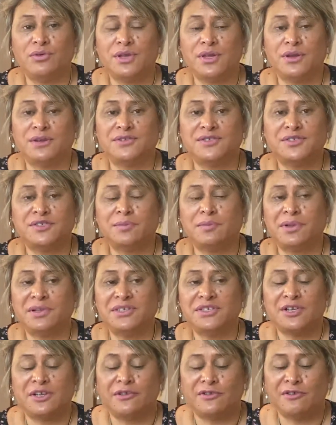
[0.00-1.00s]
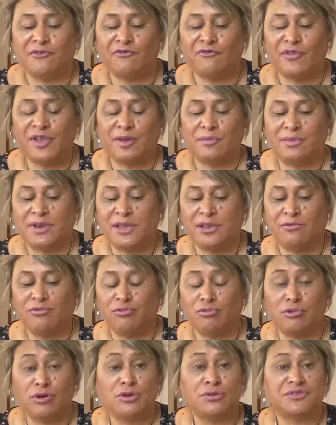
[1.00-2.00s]
you know, stability in the family
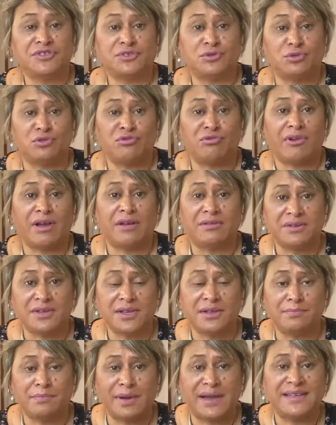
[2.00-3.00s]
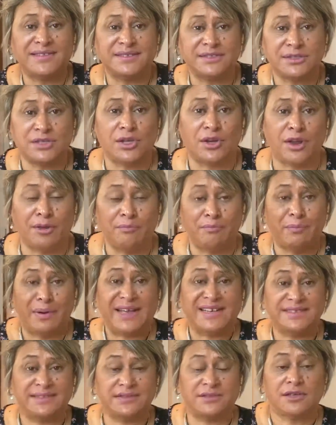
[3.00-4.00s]
roots or grounding base, you know,
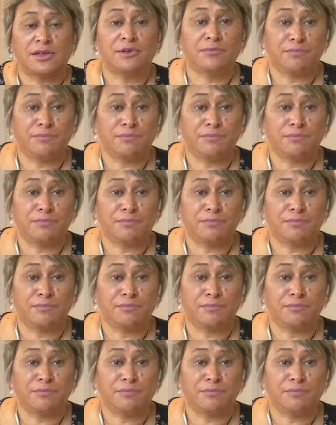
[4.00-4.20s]
base,